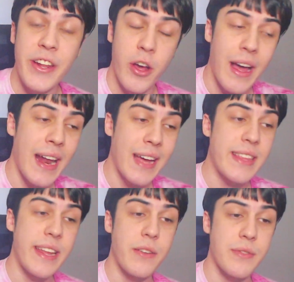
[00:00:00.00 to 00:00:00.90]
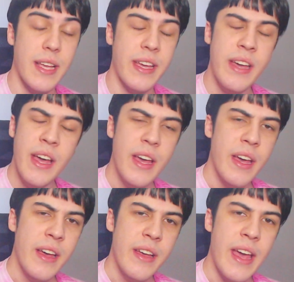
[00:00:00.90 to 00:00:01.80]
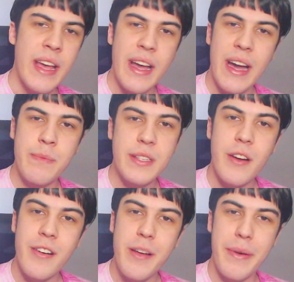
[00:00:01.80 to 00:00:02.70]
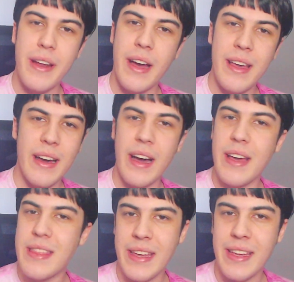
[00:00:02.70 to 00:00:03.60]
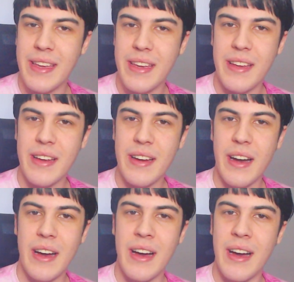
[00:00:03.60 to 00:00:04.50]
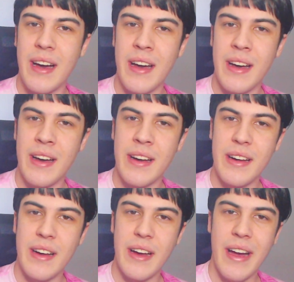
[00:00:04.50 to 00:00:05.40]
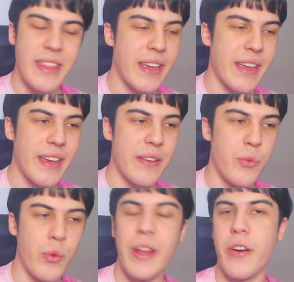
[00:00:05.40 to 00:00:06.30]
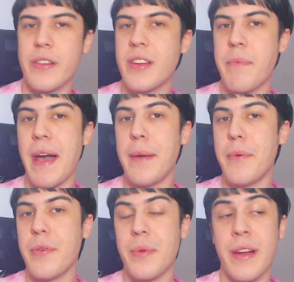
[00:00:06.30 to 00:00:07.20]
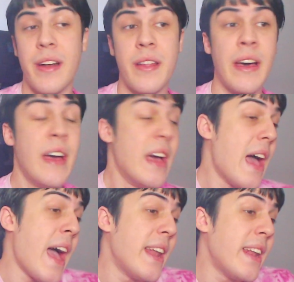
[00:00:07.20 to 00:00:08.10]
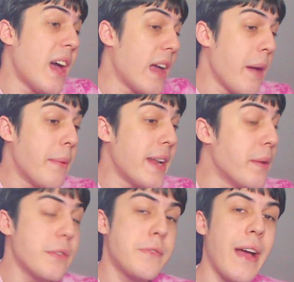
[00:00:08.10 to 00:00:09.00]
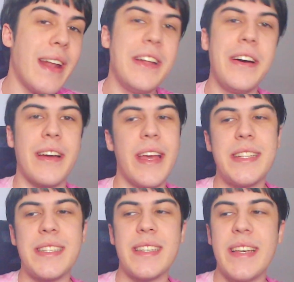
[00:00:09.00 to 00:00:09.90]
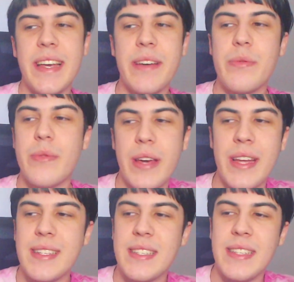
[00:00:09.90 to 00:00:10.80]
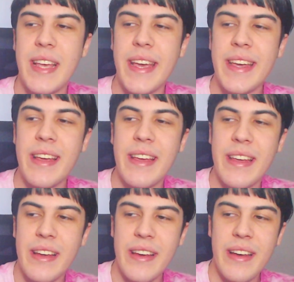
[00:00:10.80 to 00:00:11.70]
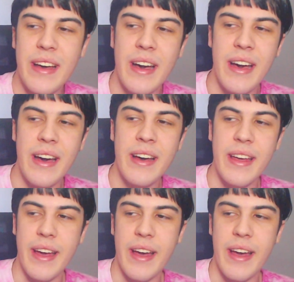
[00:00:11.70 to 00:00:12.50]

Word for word: you know, I like that he was like, hey, I'm sorry, but I, I think, uh, I think we're not compatible with one another. And, I mean, he was right. Look, it's, it, it's a, uh,